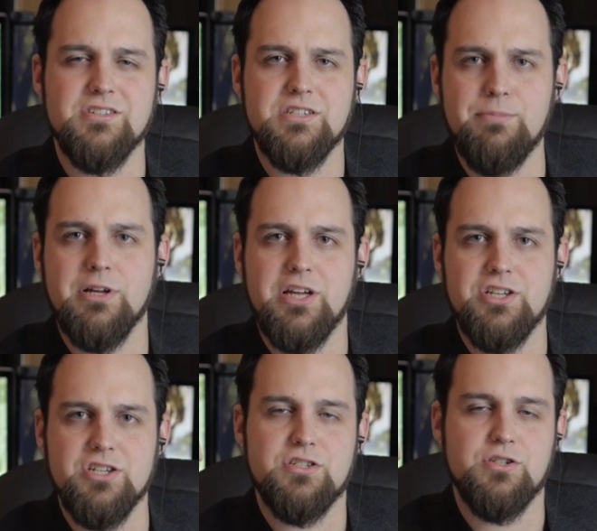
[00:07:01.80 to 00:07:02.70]
is typically
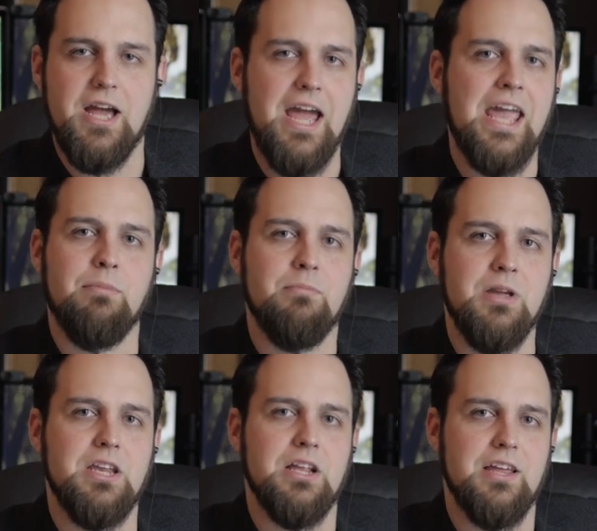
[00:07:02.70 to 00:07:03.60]
just to hang up
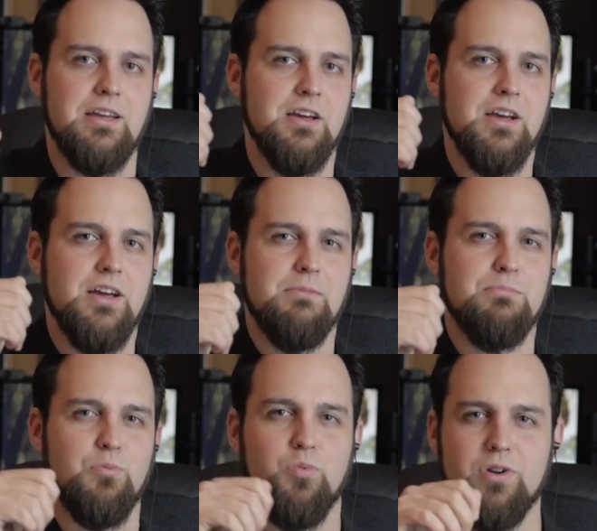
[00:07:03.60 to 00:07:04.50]
immediately.
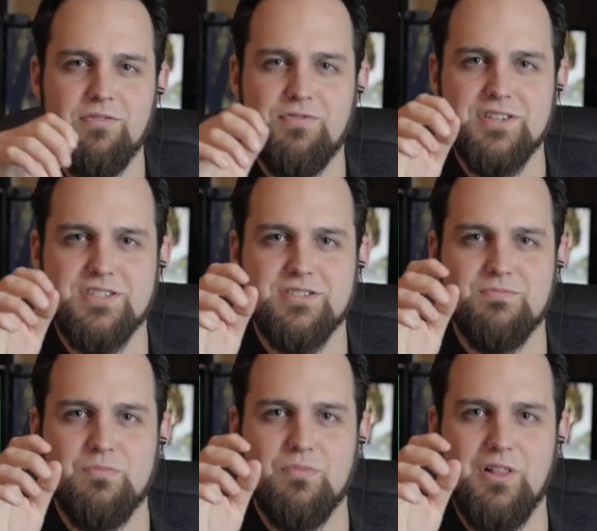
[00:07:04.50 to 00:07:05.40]
But what if it's
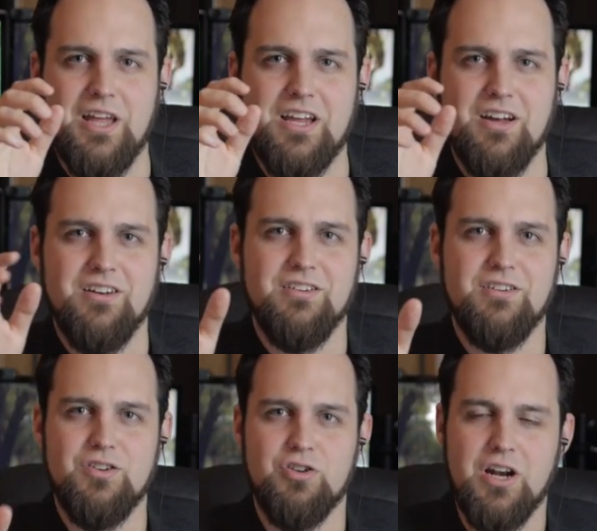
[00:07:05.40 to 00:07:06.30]
like
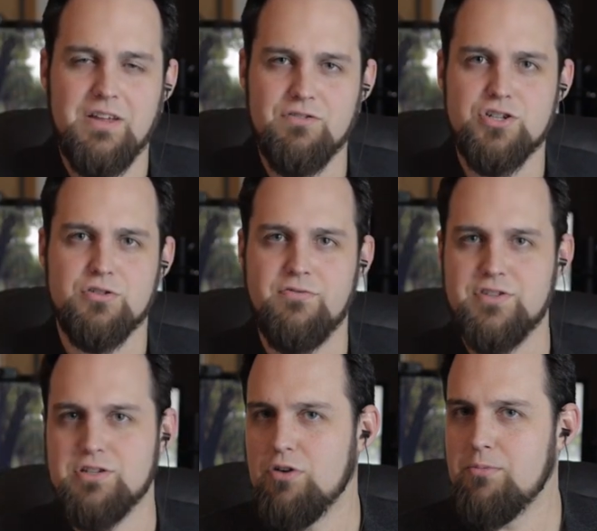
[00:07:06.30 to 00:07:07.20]
you're not even sure if
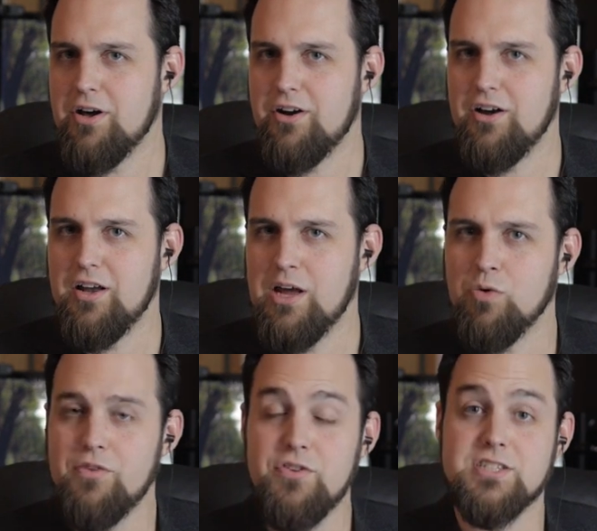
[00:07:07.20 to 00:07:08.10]
it's a robot or not? And
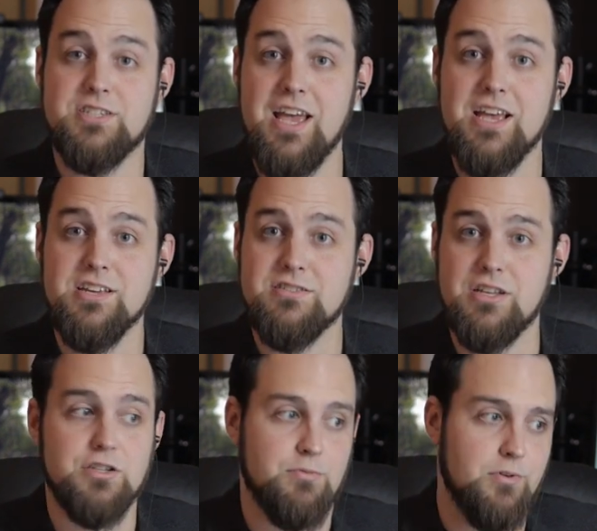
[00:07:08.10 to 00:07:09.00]
what if it says
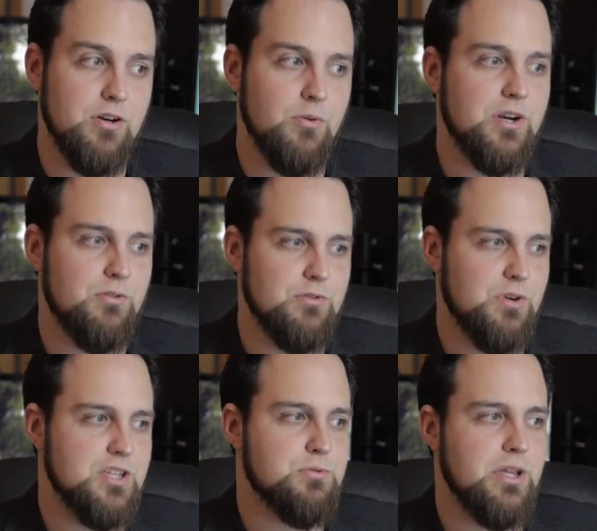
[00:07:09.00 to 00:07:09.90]
that it's real when it,
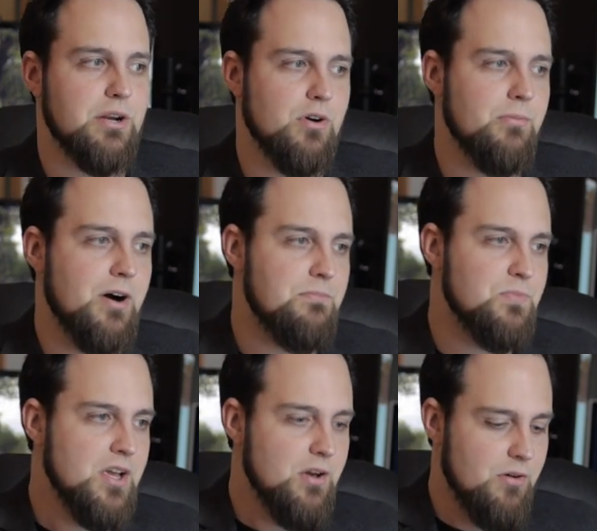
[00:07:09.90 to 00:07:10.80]
when it's really a
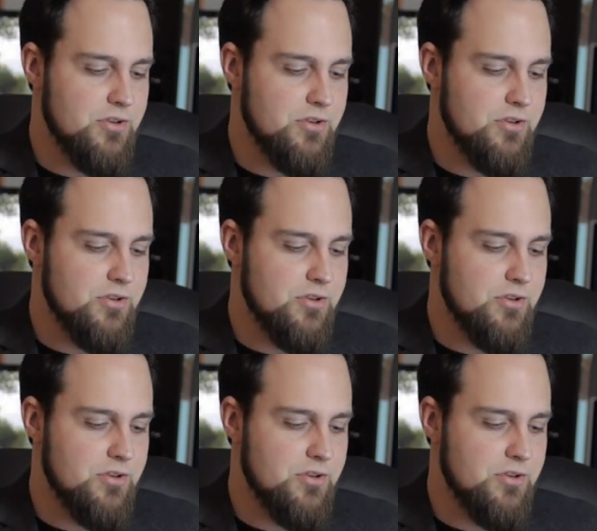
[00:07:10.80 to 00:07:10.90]
robot? Well,